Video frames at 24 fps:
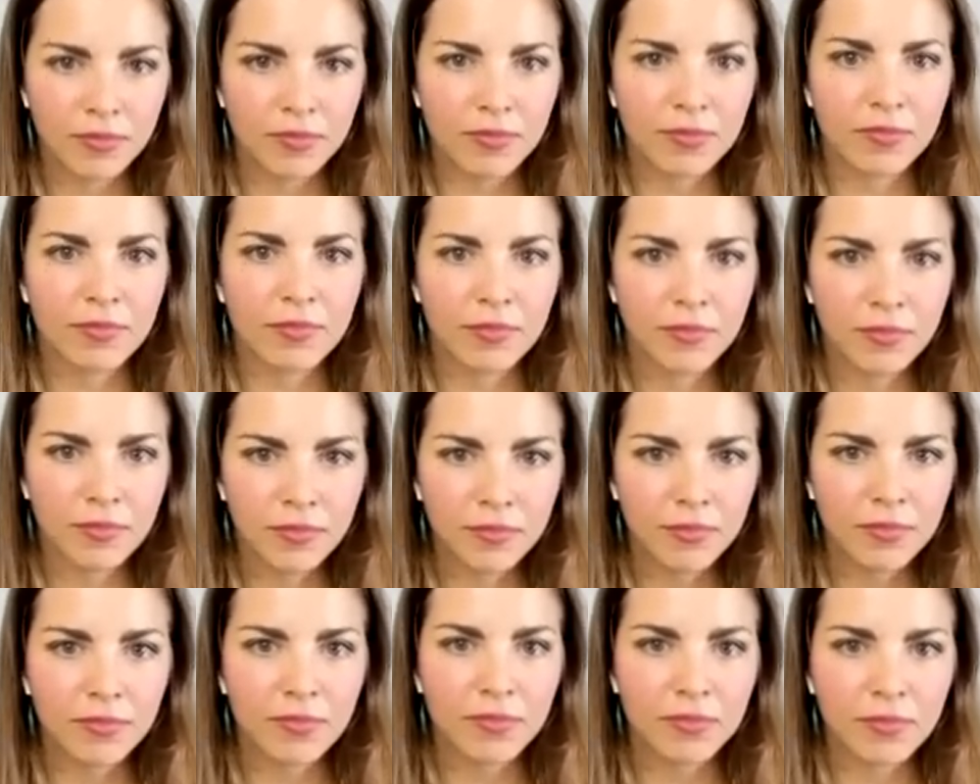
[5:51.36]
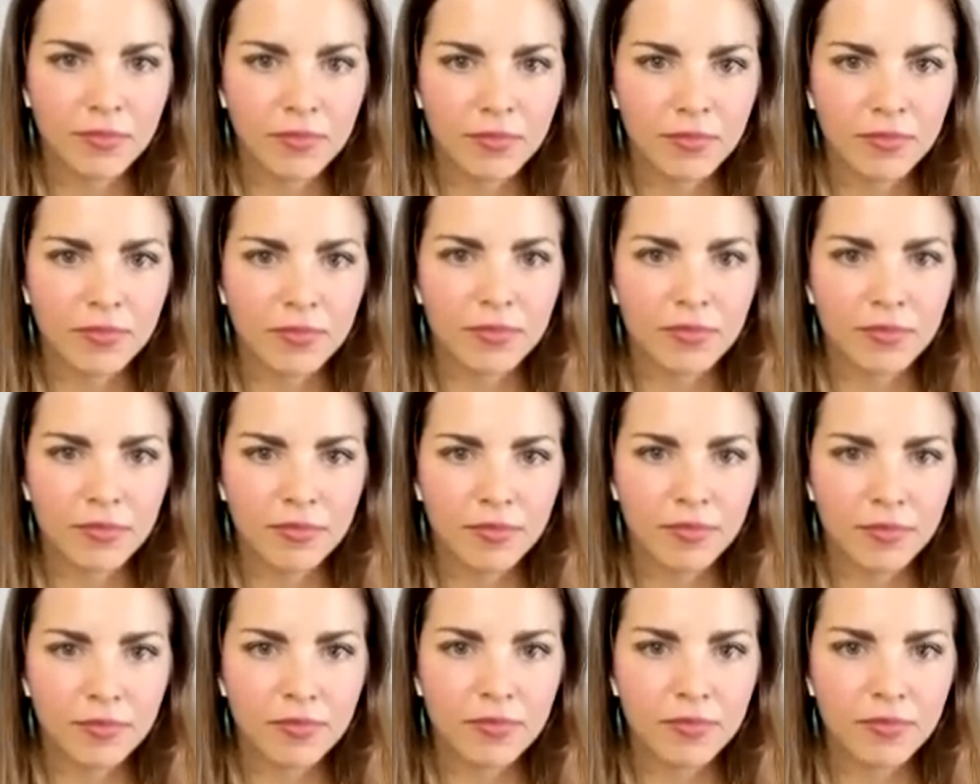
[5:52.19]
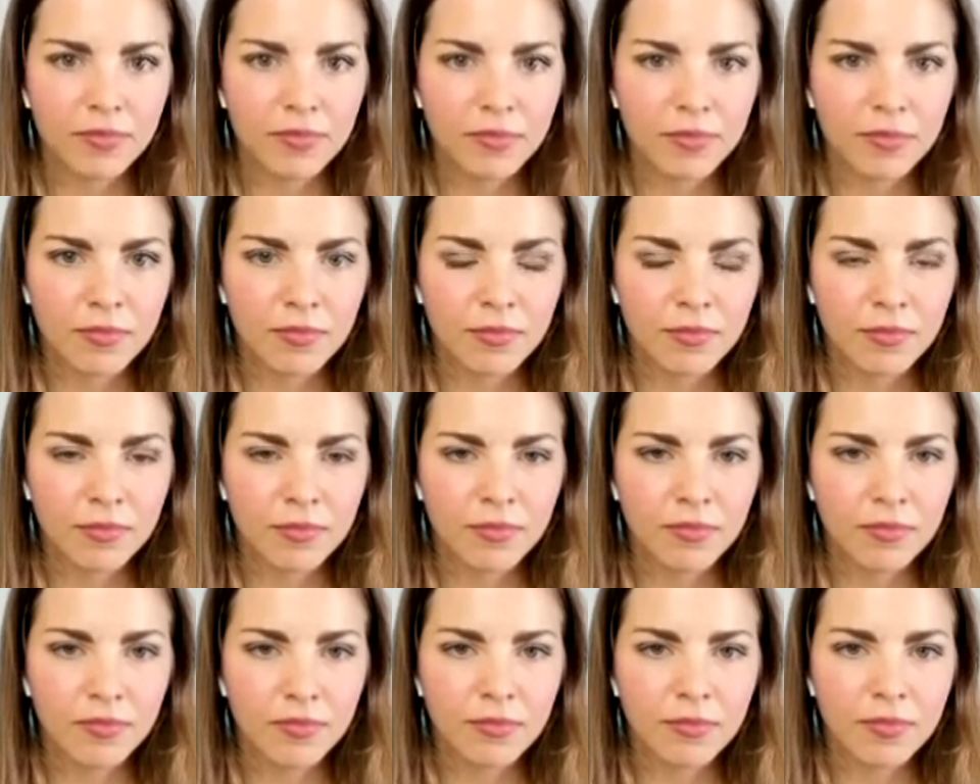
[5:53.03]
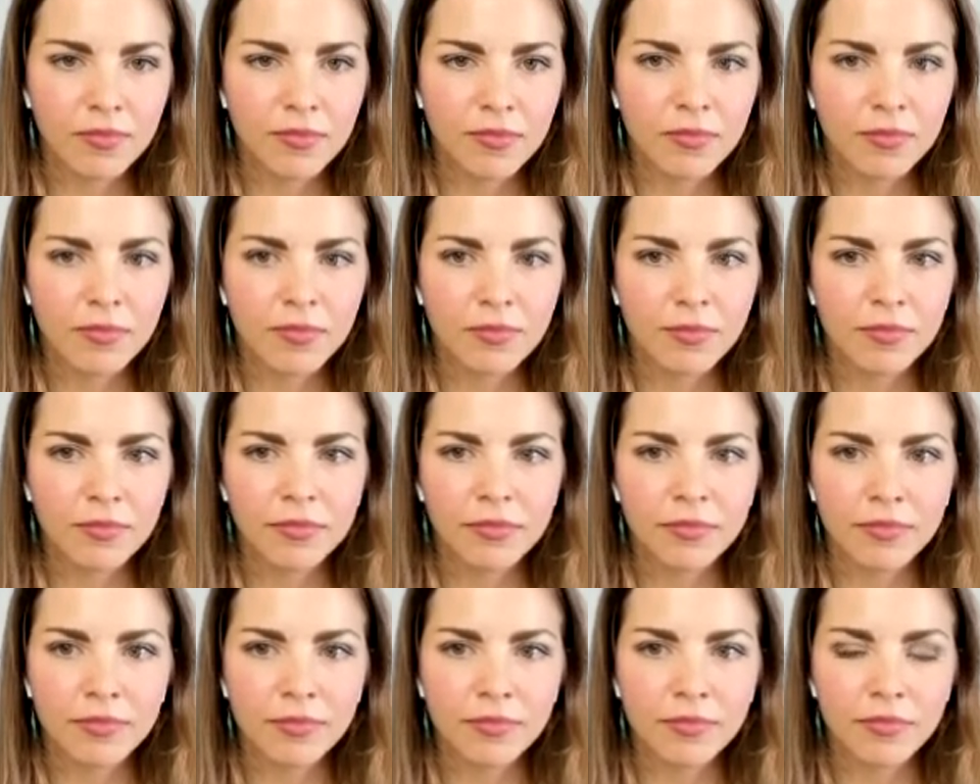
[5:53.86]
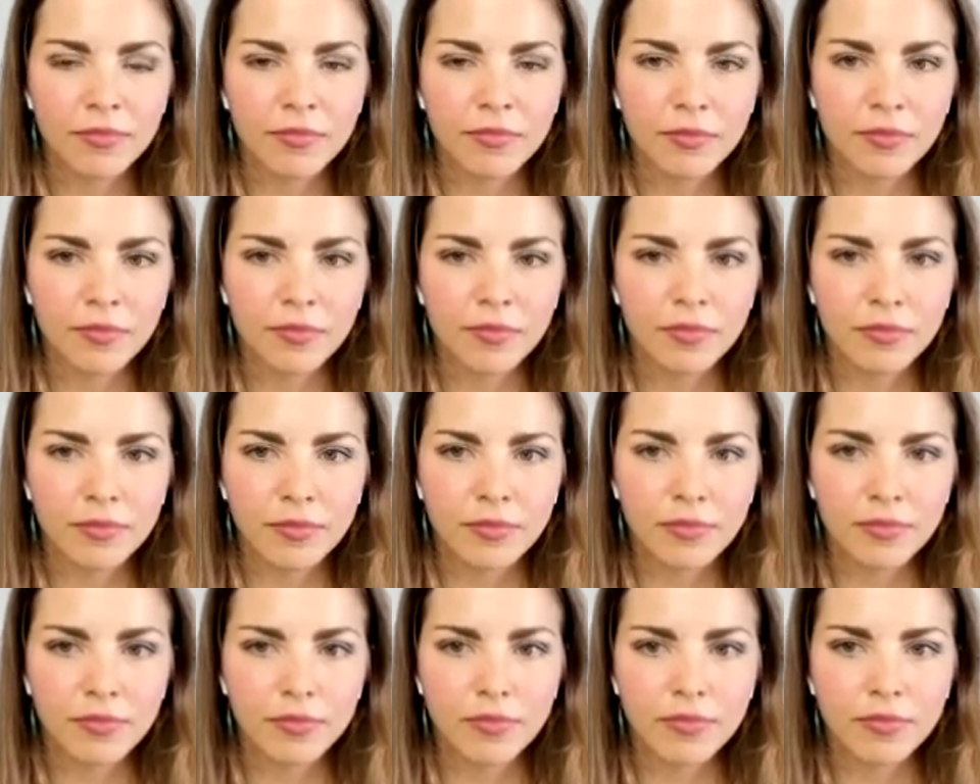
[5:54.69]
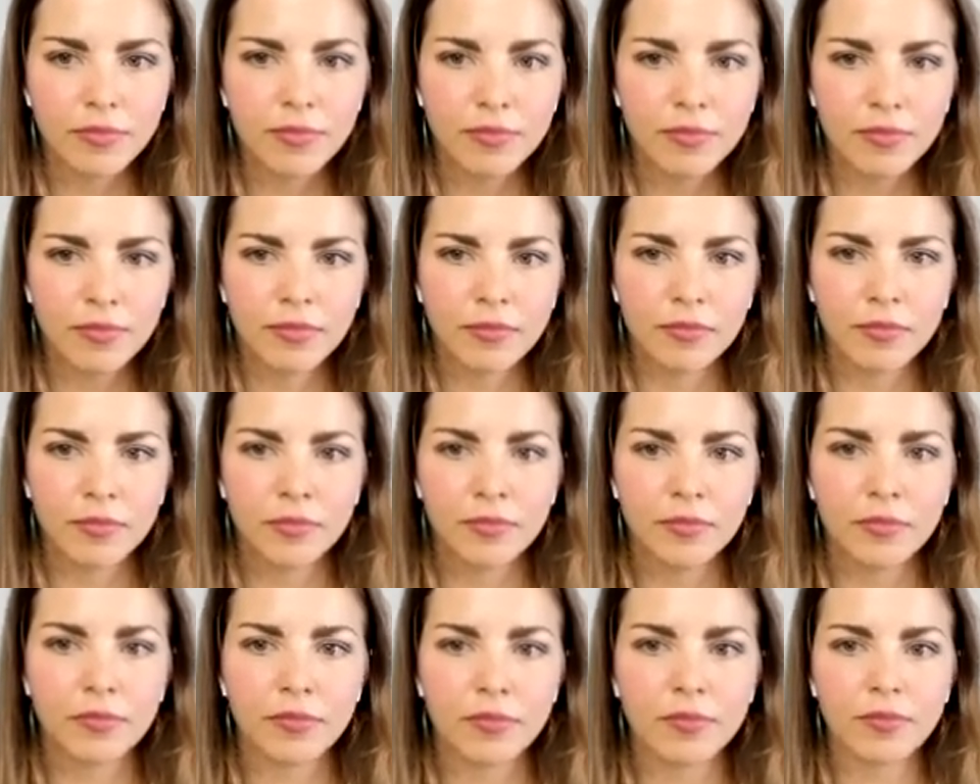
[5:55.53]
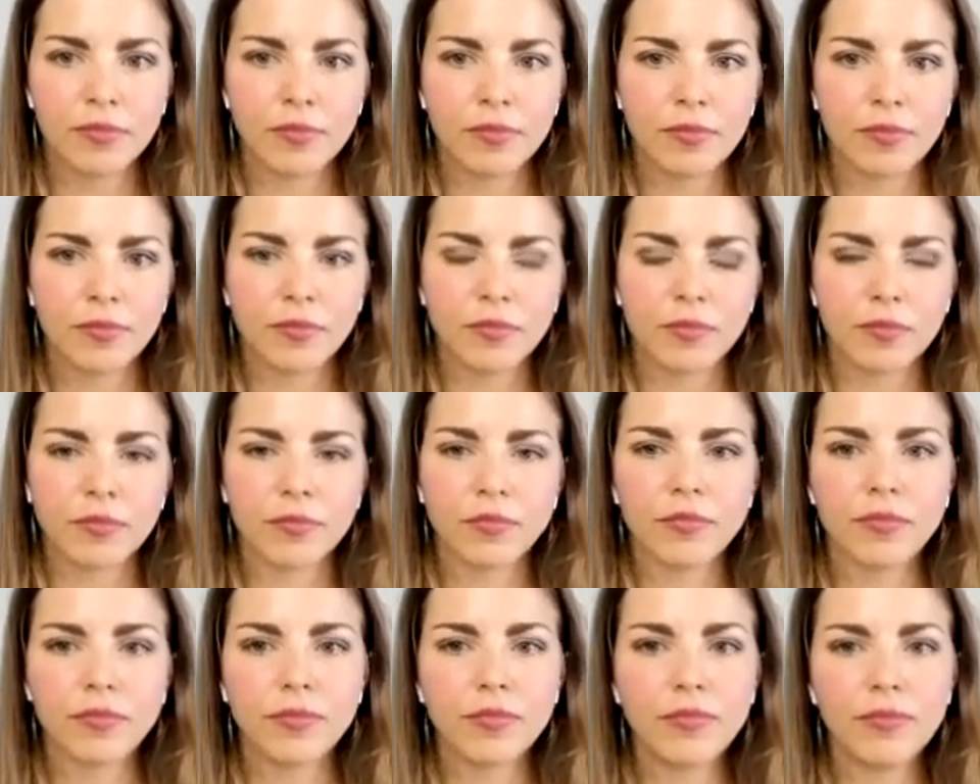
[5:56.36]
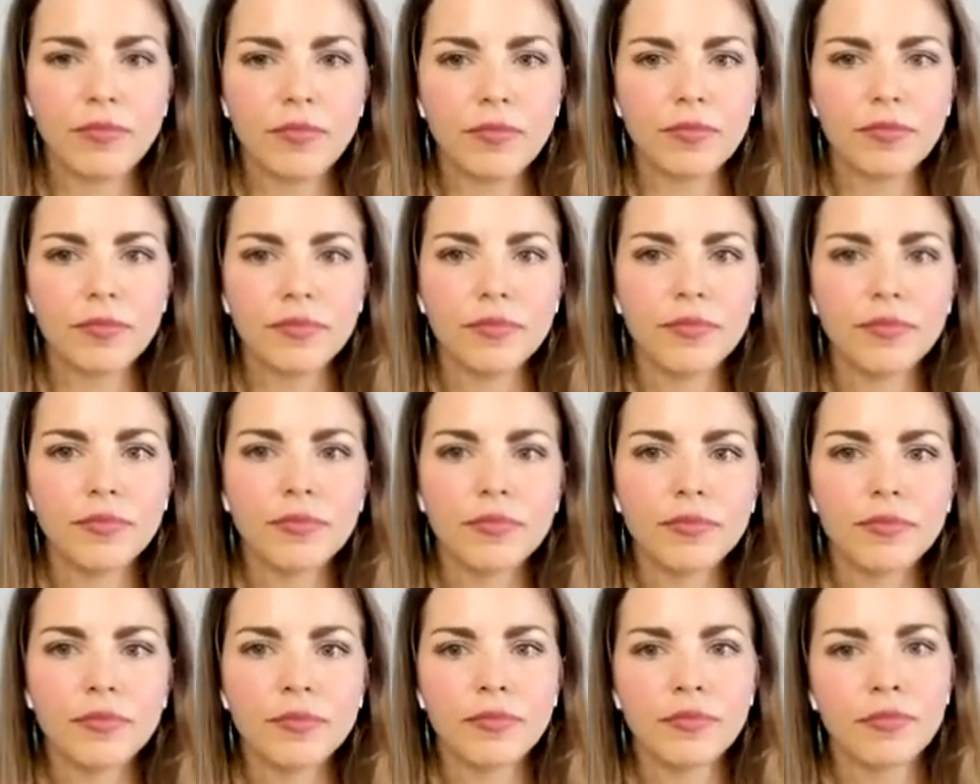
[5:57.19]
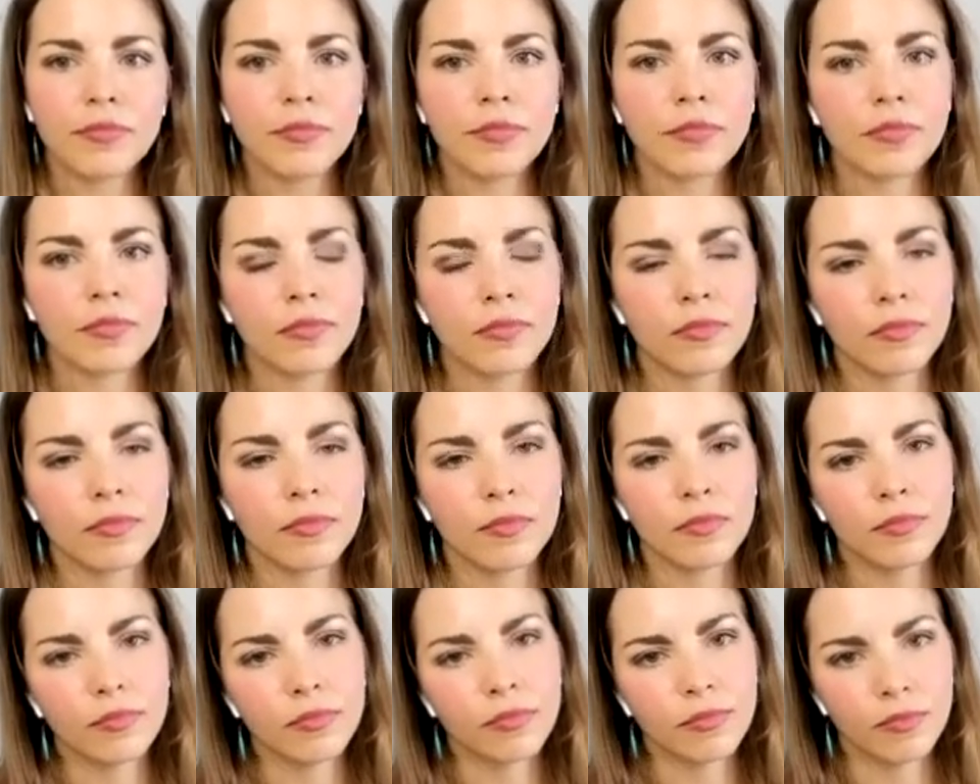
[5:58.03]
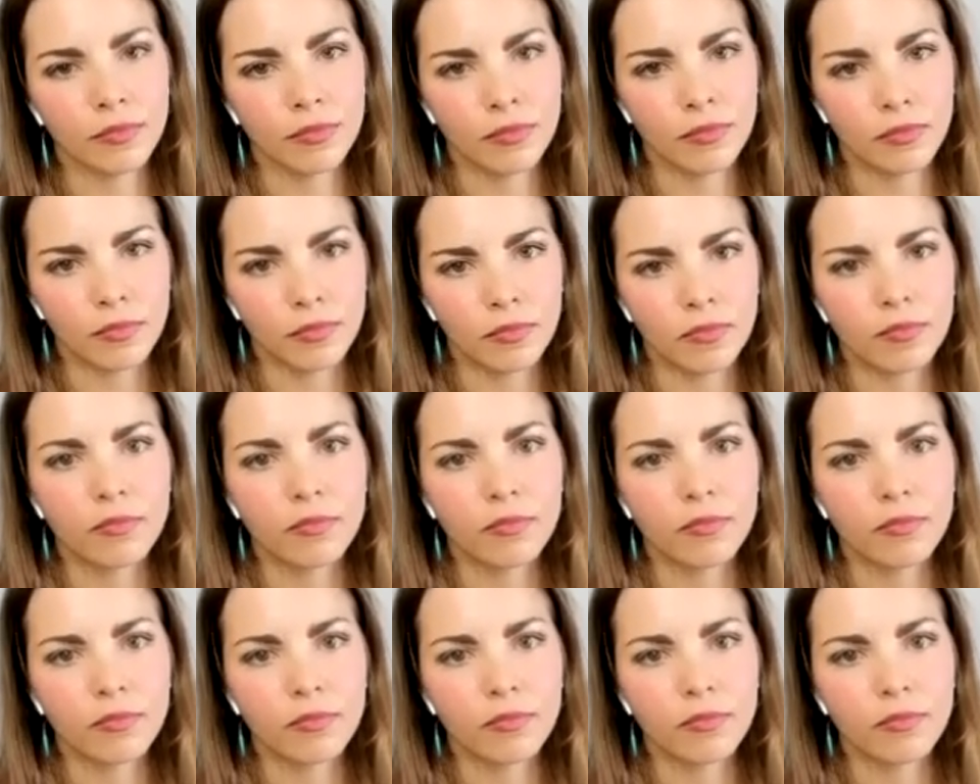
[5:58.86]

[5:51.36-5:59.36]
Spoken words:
The person shown says nothing.